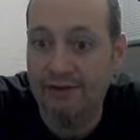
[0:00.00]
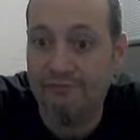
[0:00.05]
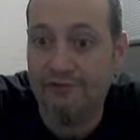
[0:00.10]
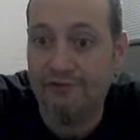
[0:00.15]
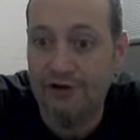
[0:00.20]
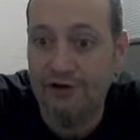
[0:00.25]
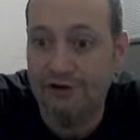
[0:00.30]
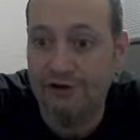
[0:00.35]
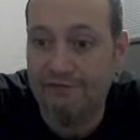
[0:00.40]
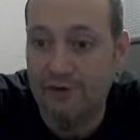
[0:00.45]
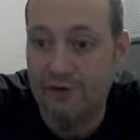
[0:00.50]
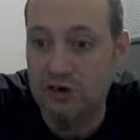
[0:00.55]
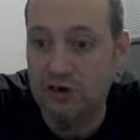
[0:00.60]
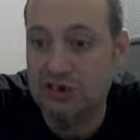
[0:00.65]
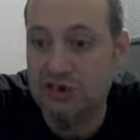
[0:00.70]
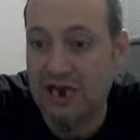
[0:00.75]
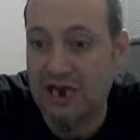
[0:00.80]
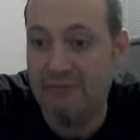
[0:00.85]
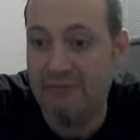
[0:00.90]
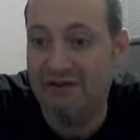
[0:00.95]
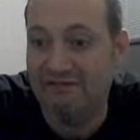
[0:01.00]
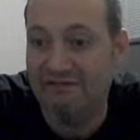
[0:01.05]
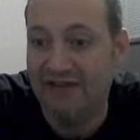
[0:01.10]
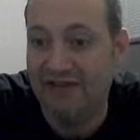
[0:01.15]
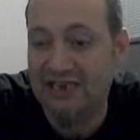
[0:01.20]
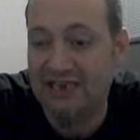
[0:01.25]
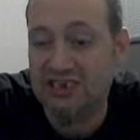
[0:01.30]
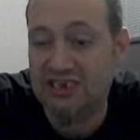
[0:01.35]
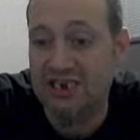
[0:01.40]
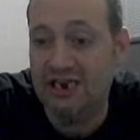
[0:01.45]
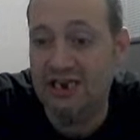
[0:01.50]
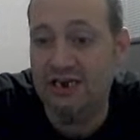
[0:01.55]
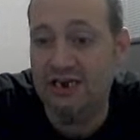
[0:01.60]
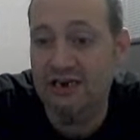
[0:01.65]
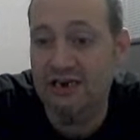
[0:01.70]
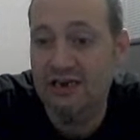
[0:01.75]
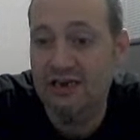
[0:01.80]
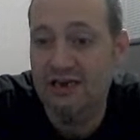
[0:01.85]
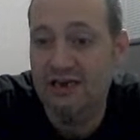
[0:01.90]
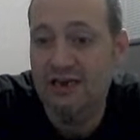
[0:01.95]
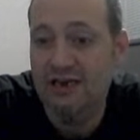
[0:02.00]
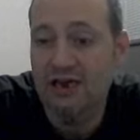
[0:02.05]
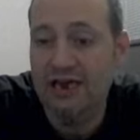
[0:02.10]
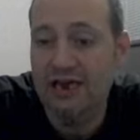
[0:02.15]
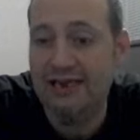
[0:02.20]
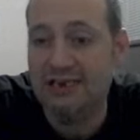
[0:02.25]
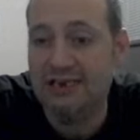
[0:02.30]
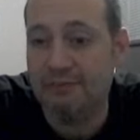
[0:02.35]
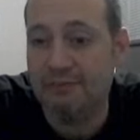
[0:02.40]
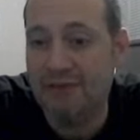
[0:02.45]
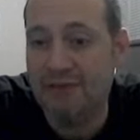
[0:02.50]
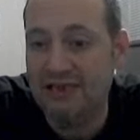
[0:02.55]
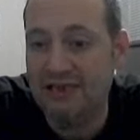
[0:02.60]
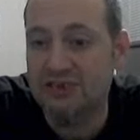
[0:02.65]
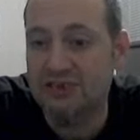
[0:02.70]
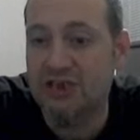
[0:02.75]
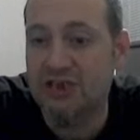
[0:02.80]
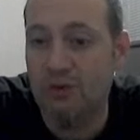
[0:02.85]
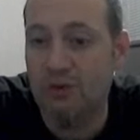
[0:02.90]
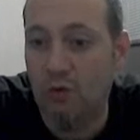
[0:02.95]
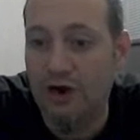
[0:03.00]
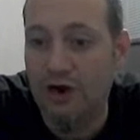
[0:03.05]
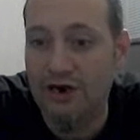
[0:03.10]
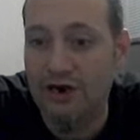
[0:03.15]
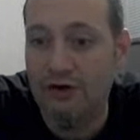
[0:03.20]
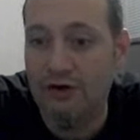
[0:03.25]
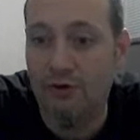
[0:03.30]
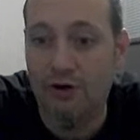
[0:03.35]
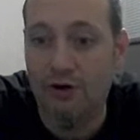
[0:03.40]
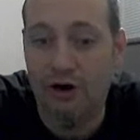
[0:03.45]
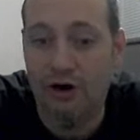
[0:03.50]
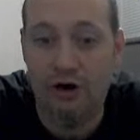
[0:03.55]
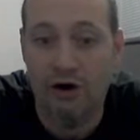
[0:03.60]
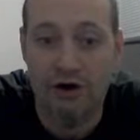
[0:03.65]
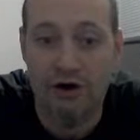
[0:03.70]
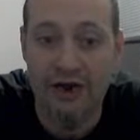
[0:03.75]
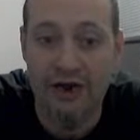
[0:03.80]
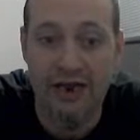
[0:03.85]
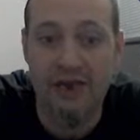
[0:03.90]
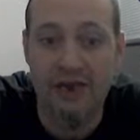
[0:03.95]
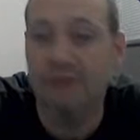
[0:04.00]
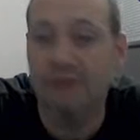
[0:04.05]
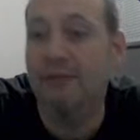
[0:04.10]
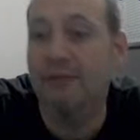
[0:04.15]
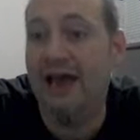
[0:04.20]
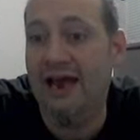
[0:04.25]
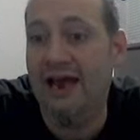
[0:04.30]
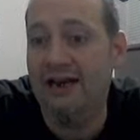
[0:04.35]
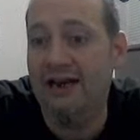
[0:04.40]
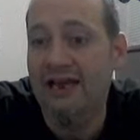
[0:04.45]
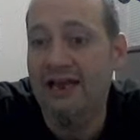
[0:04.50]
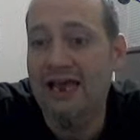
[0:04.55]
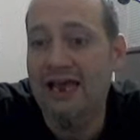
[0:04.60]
For your first time investing, it depends on what you are in, man.